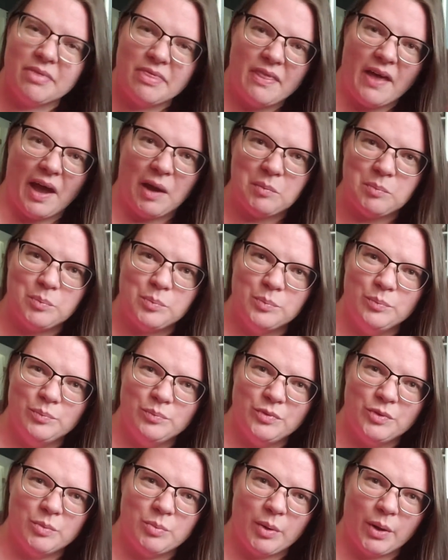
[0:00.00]
that,
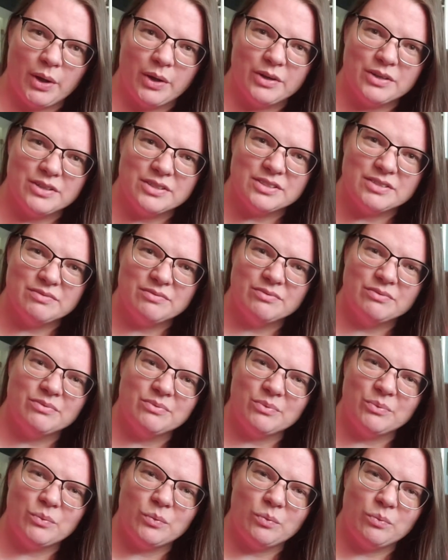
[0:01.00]
the part
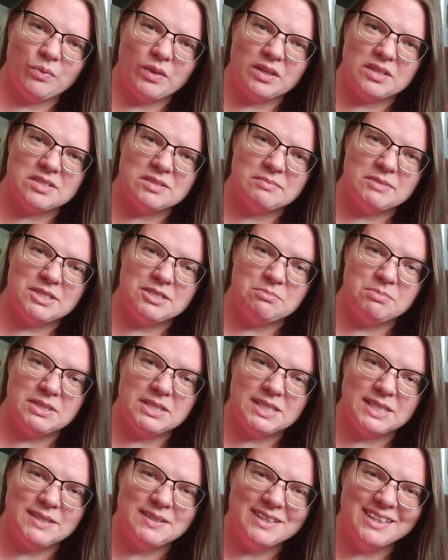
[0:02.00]
that is
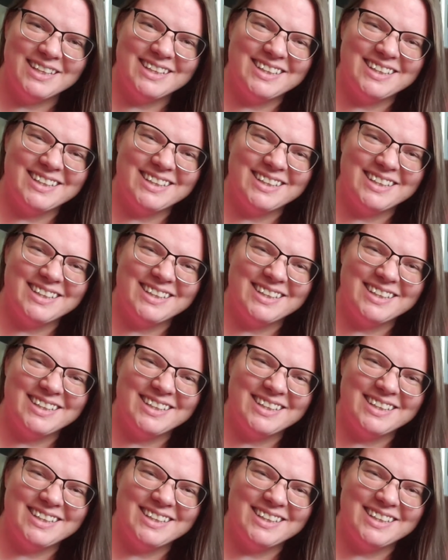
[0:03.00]
missing.